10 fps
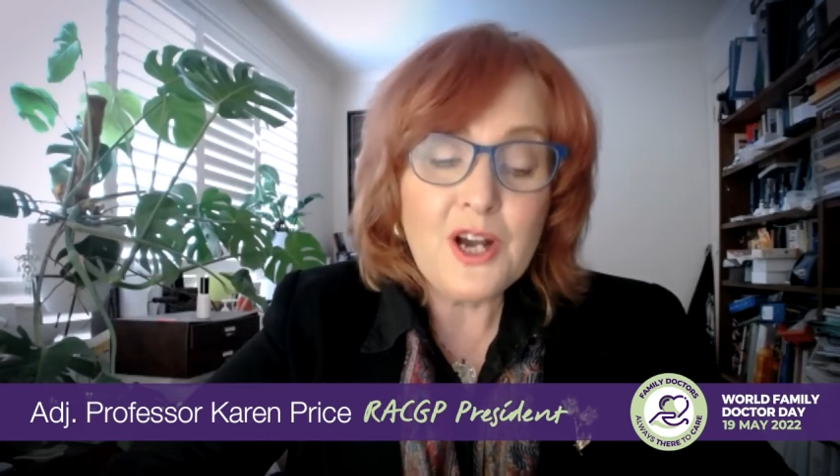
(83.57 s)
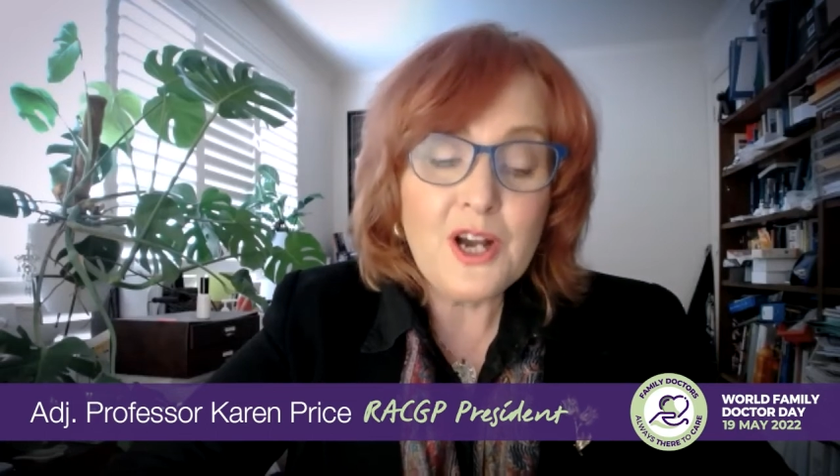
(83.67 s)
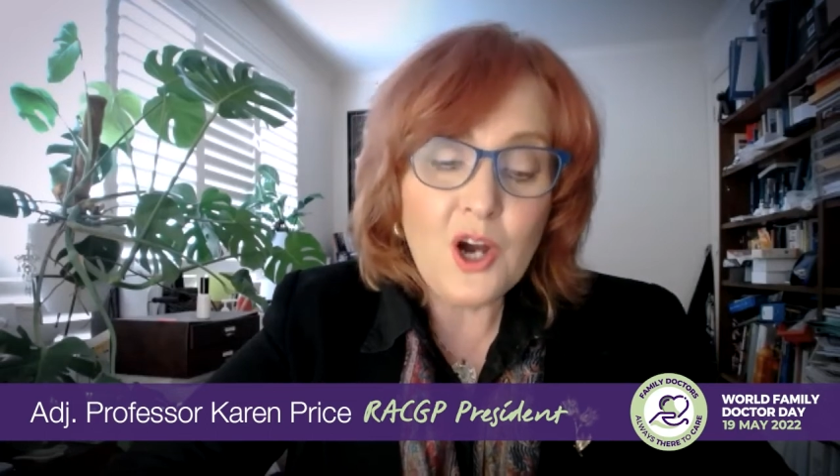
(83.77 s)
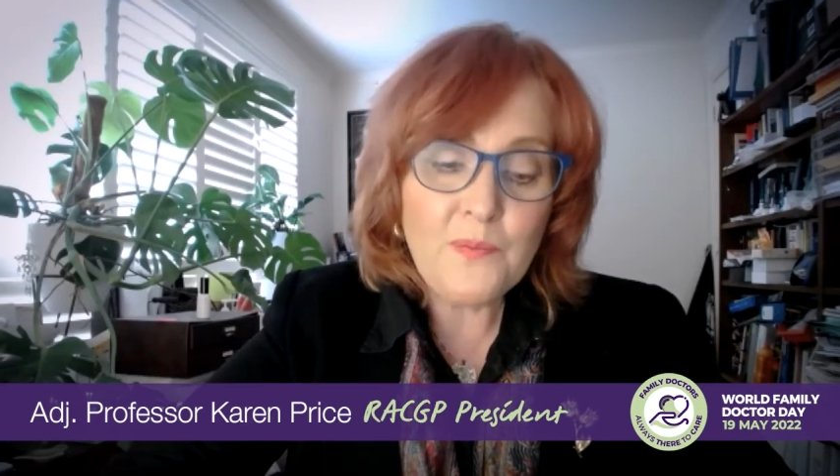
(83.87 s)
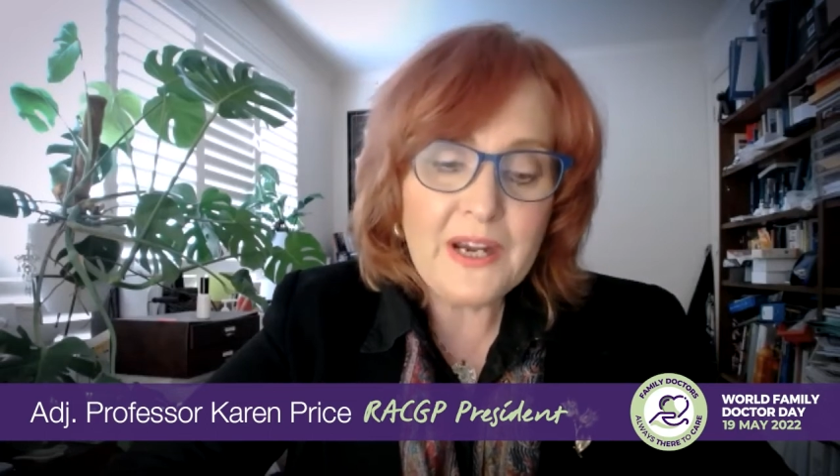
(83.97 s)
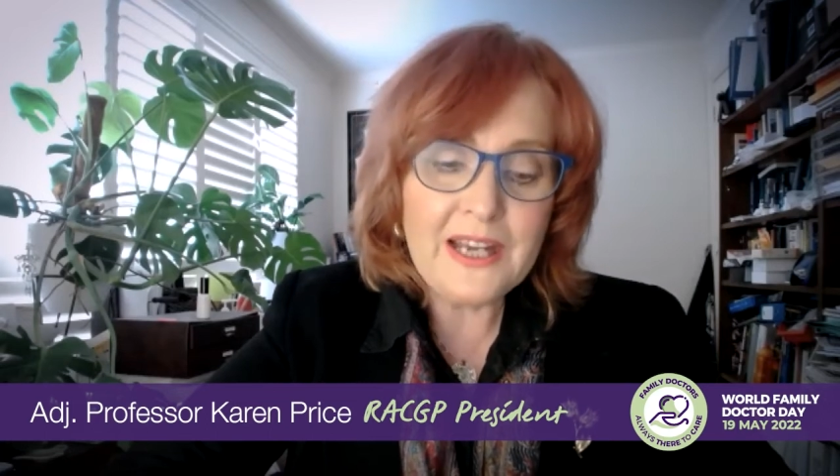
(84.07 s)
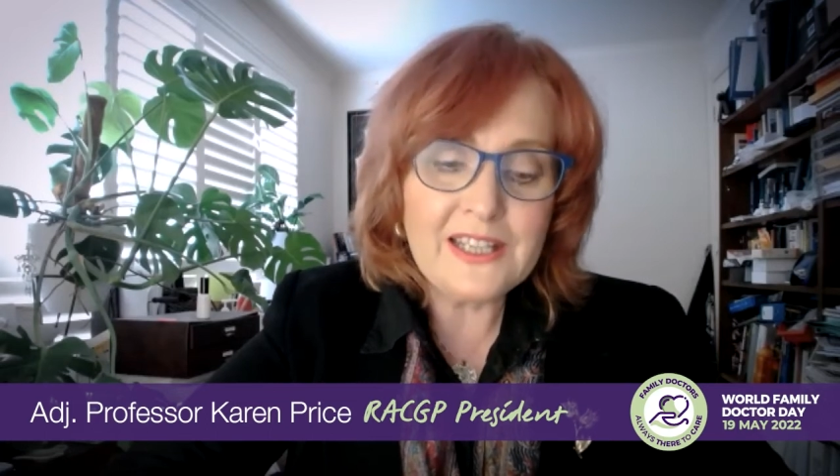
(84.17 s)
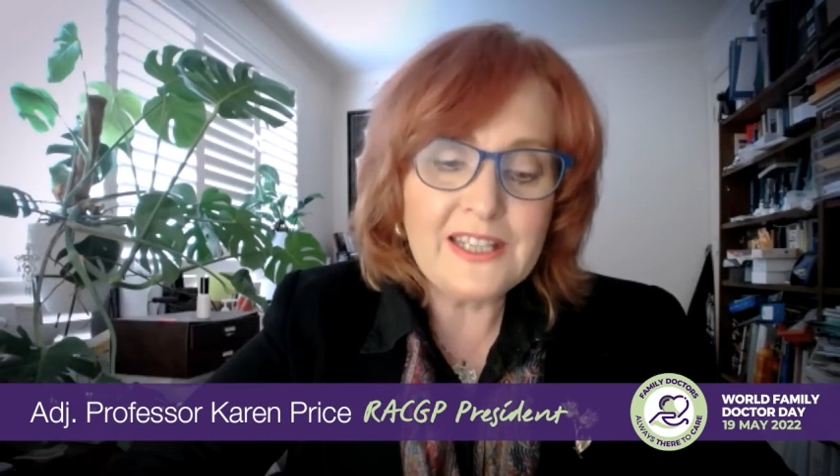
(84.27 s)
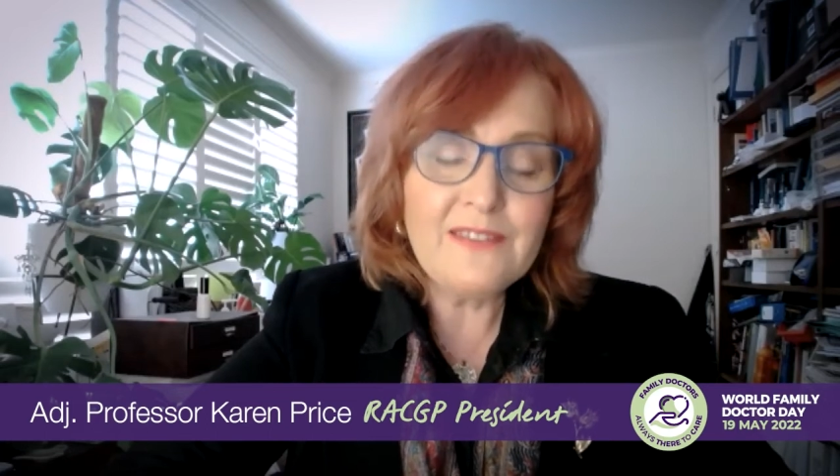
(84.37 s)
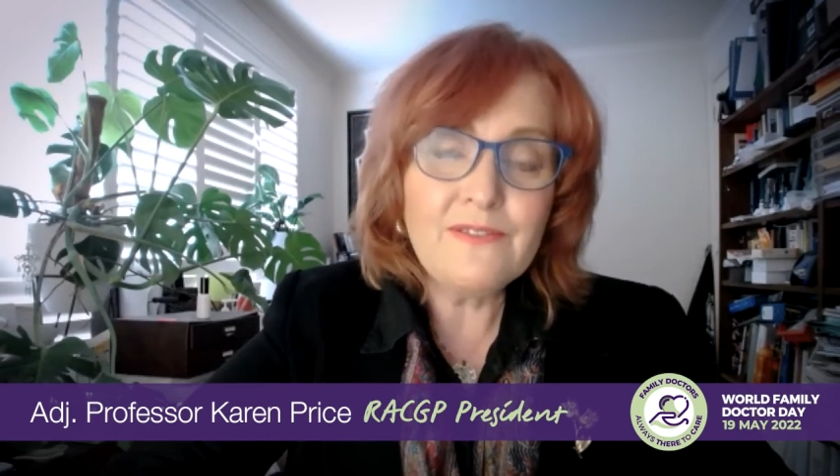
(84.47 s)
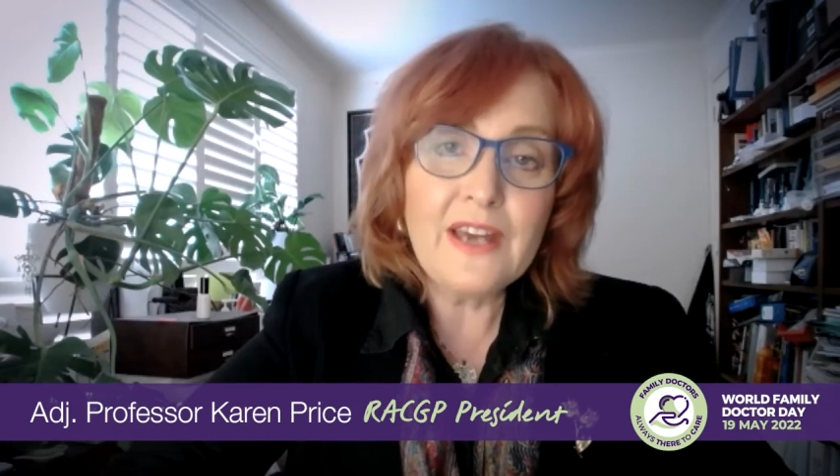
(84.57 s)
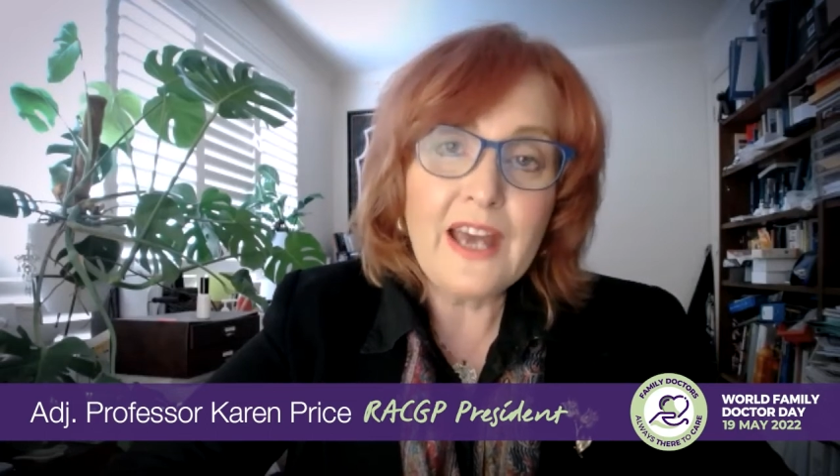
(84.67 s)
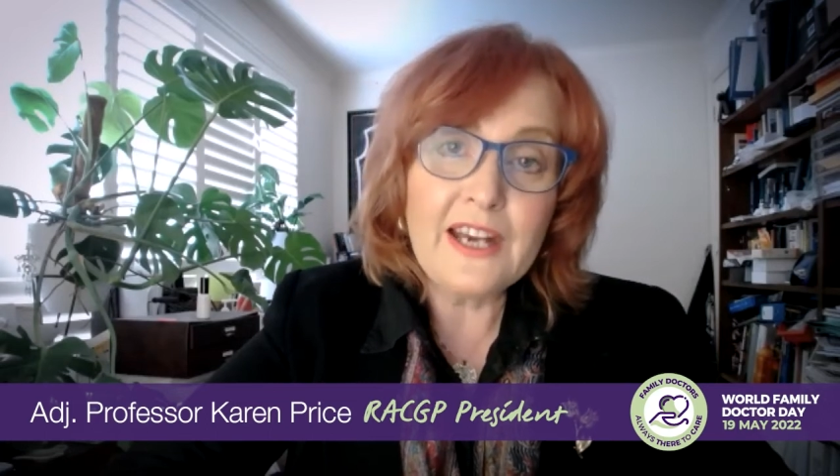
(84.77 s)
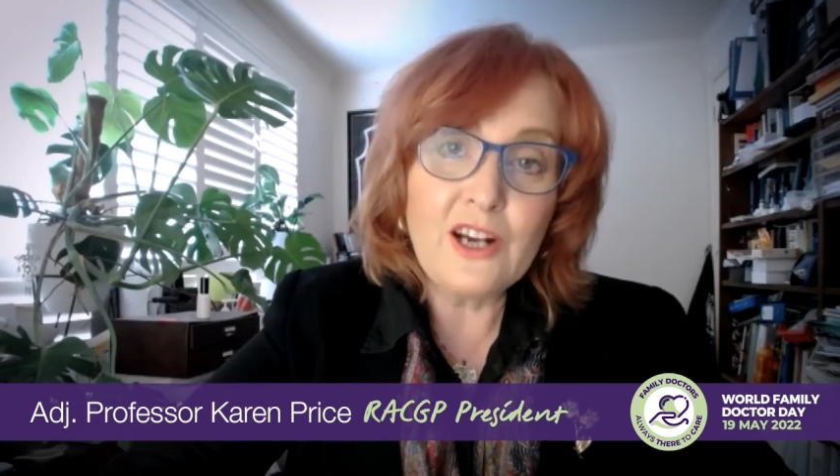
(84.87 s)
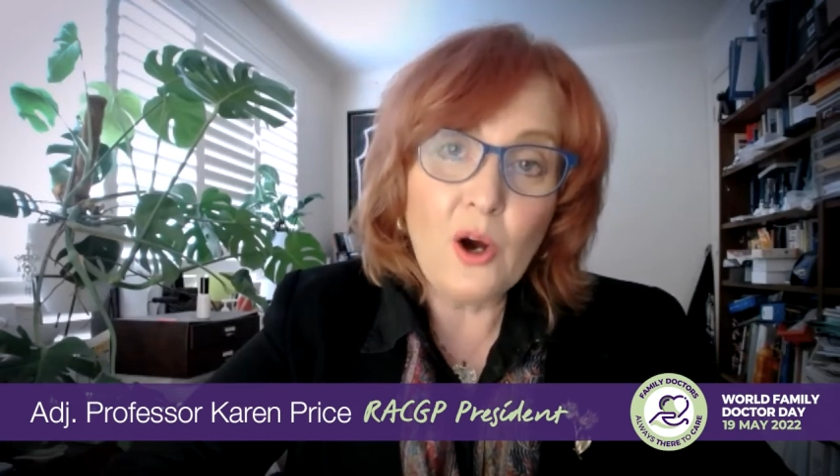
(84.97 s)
comprehensive, and